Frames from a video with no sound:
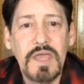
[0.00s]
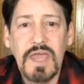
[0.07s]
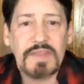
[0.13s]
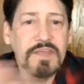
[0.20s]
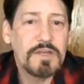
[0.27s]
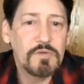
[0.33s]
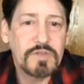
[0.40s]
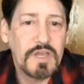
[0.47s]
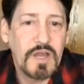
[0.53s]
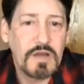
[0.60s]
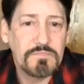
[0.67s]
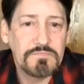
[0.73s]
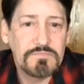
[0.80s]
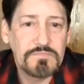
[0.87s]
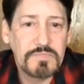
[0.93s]
and they don't
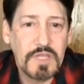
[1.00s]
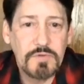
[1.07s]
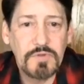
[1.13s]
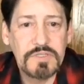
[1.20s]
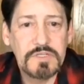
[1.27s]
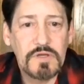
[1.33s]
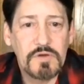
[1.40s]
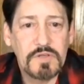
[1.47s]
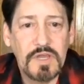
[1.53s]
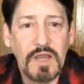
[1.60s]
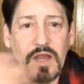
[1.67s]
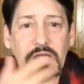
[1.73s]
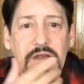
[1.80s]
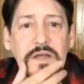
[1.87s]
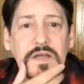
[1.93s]
care. They really don't
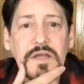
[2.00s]
care.